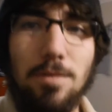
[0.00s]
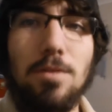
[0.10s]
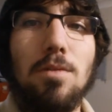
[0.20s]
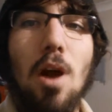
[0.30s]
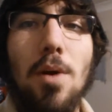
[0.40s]
of
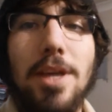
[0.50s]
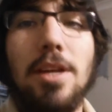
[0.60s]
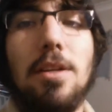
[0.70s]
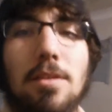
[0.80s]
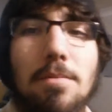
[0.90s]
growing
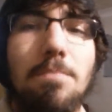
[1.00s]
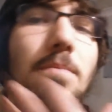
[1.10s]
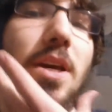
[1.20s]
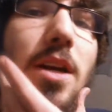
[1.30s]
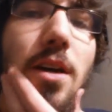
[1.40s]
it
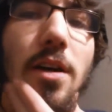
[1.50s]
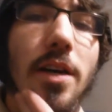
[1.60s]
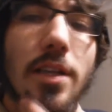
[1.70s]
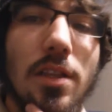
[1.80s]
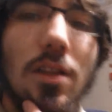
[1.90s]
bigger
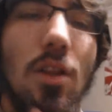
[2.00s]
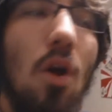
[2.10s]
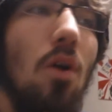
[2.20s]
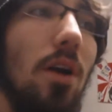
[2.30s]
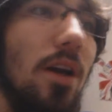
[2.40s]
and
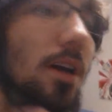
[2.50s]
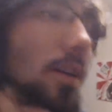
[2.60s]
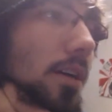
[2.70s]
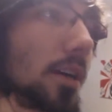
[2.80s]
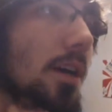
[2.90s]

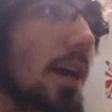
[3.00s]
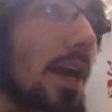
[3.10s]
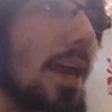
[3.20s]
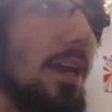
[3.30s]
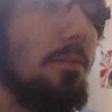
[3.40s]
longer,
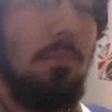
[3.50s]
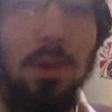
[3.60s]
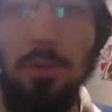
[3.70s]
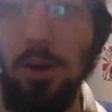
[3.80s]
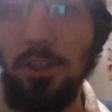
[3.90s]
and
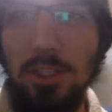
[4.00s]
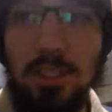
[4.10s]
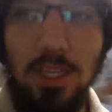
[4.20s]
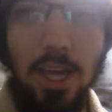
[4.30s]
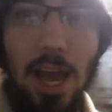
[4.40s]
me
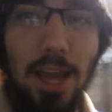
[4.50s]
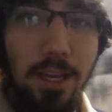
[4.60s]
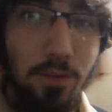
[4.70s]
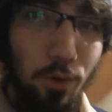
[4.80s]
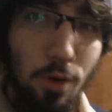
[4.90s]
purchasing a
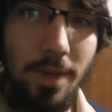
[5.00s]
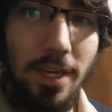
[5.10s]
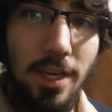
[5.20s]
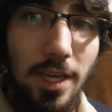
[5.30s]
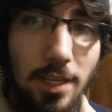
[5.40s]

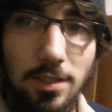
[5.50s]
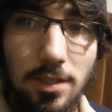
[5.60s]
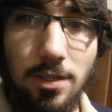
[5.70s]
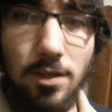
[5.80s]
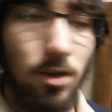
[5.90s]
grooming
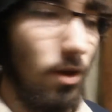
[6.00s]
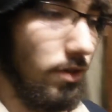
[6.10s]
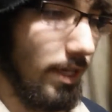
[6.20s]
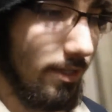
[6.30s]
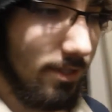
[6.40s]
kit on
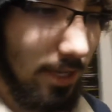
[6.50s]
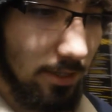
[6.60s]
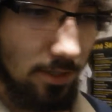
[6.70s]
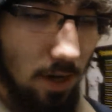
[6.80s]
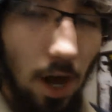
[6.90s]
the
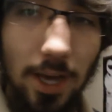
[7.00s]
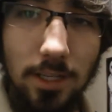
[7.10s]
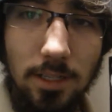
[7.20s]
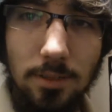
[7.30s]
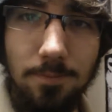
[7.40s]
internet tonight,